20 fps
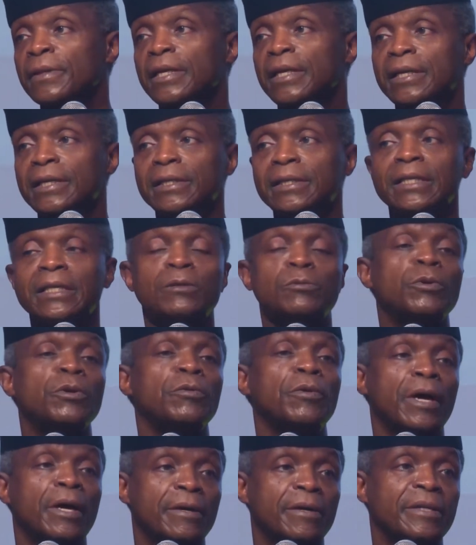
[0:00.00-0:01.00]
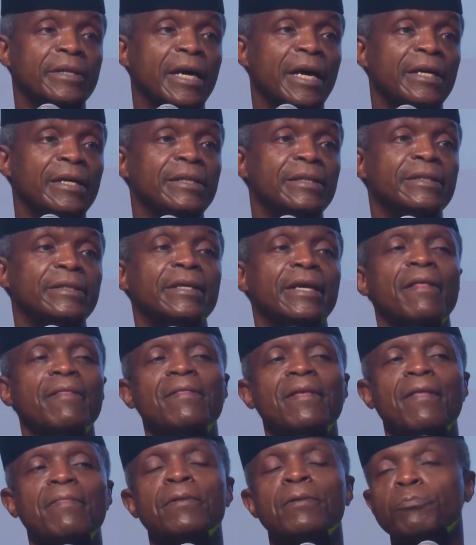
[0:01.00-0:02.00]
Indeed, we recognize
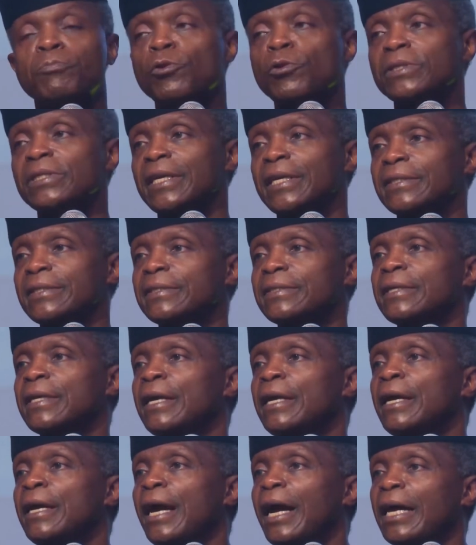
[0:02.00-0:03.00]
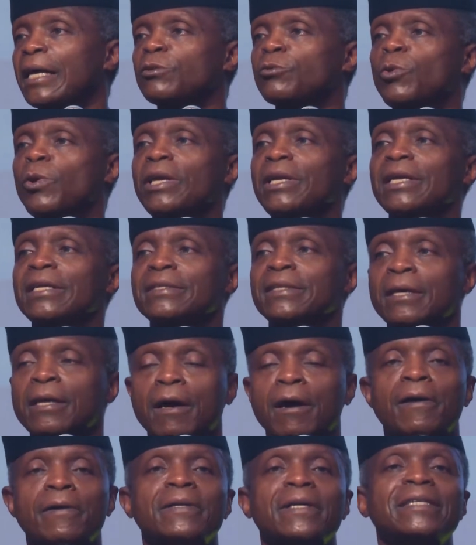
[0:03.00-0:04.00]
that the protests, as well as the
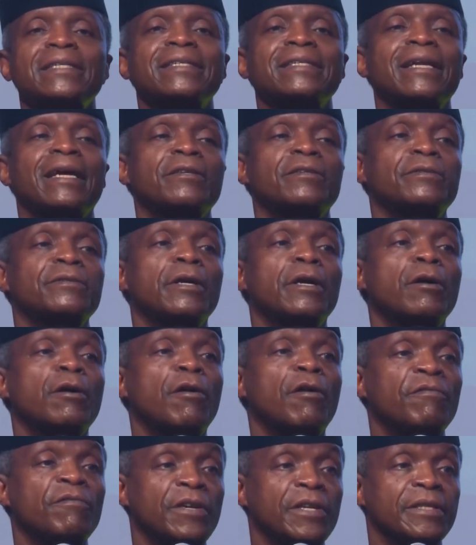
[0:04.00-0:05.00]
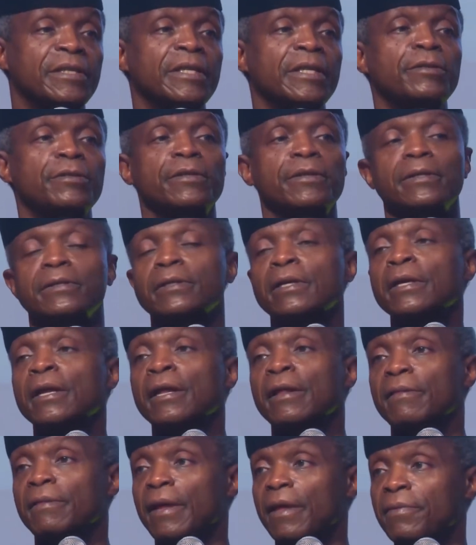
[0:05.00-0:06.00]
current national conversation
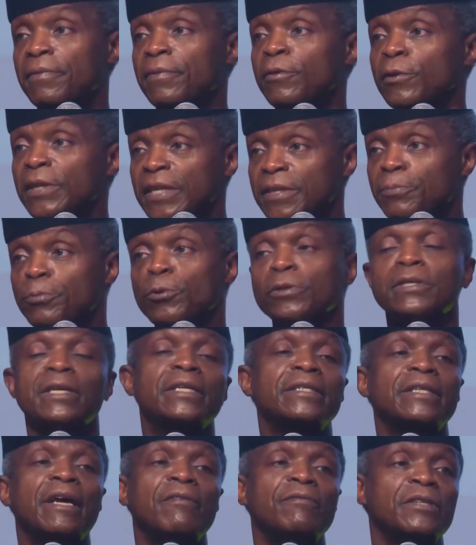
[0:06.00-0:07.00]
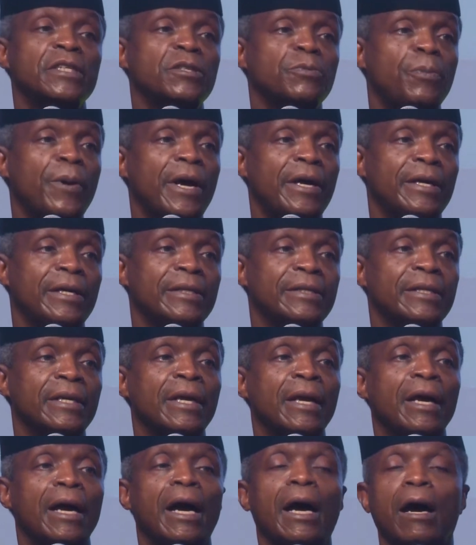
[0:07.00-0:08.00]
that these protests have inspired,
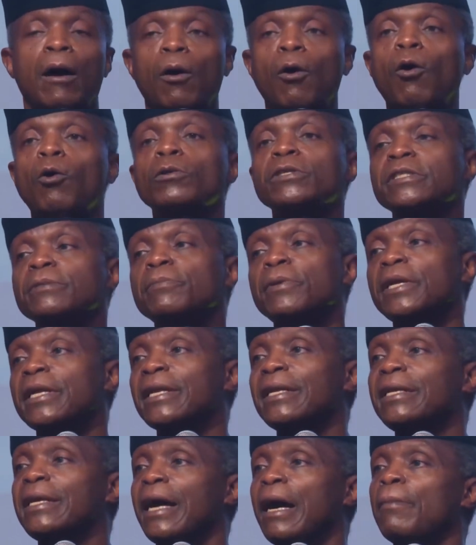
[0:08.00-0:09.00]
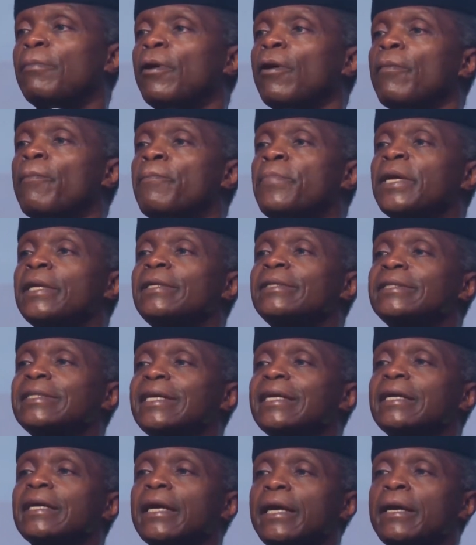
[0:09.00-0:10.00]
are ultimately about
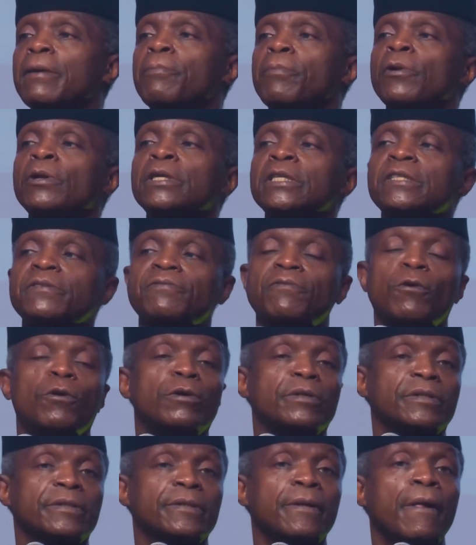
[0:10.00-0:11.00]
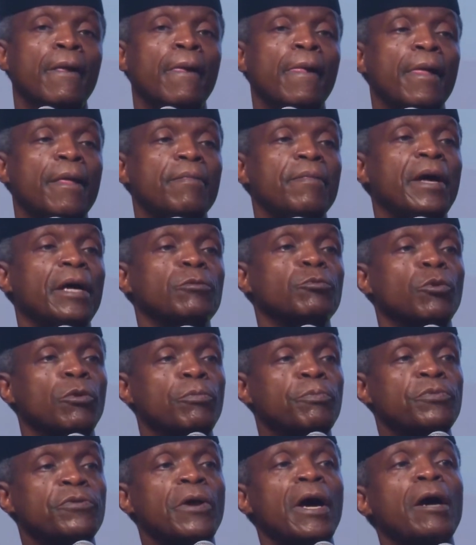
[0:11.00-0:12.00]
building a police force that will
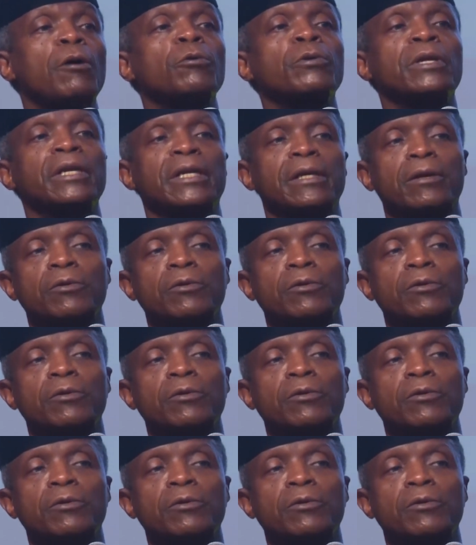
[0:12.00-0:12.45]
proudly